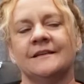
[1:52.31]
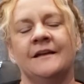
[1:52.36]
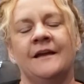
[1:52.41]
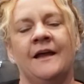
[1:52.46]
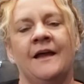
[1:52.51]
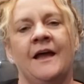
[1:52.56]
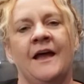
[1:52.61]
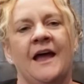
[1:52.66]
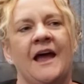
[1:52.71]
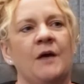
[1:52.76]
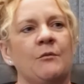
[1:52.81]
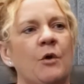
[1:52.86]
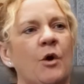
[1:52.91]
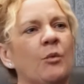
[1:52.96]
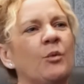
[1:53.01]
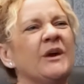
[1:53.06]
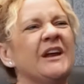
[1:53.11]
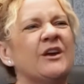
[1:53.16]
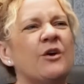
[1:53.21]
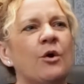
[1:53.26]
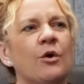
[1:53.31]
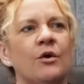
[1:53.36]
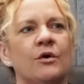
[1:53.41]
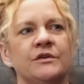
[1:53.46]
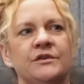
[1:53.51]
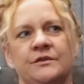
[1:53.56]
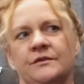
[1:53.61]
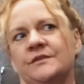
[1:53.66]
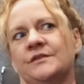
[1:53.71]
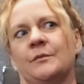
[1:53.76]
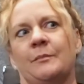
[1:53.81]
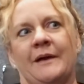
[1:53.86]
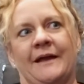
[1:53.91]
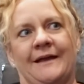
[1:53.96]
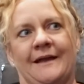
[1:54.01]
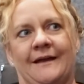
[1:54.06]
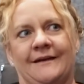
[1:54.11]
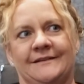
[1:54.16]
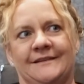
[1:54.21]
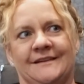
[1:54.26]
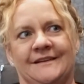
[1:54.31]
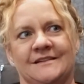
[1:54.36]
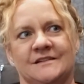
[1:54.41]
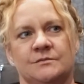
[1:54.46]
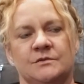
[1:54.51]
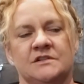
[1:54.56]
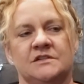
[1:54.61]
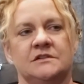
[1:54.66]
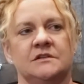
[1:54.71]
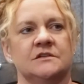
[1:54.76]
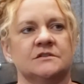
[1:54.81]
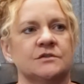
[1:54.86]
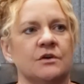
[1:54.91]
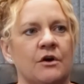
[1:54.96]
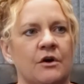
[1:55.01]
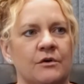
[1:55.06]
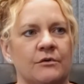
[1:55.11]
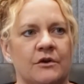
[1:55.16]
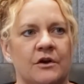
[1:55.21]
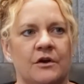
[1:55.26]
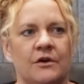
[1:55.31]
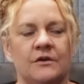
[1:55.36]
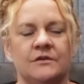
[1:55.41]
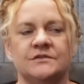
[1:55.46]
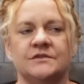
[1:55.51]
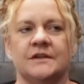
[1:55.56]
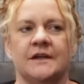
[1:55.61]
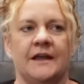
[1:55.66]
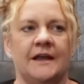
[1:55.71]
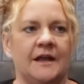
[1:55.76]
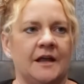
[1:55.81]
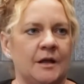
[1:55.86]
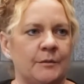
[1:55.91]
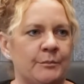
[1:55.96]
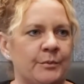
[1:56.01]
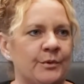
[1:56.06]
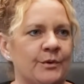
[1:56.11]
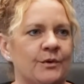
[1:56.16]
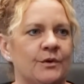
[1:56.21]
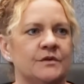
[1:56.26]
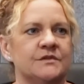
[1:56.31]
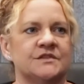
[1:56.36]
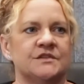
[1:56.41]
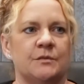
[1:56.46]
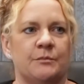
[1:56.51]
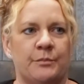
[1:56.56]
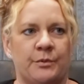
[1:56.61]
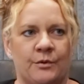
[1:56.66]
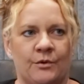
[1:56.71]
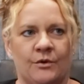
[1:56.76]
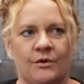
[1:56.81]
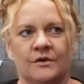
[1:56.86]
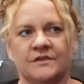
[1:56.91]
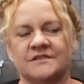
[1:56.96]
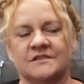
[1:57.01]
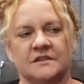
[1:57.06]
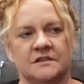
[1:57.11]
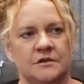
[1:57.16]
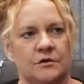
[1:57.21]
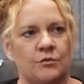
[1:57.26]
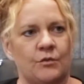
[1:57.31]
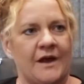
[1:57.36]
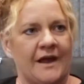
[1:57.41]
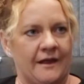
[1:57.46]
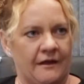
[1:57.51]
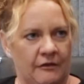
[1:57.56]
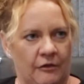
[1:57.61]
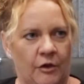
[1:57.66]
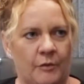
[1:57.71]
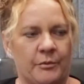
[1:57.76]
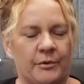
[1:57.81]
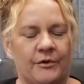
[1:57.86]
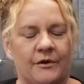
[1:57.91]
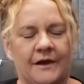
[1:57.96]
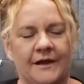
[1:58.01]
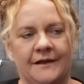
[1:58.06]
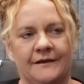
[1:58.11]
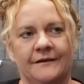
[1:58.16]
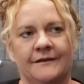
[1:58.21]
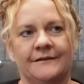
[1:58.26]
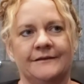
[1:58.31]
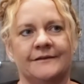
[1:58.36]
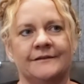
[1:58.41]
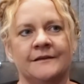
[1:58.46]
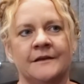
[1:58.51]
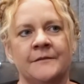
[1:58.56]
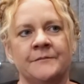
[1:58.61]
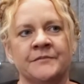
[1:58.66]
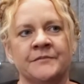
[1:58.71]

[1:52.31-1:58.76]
and what we call user pay assets, which are your toll roads, your airports, your ports, and your rail operators.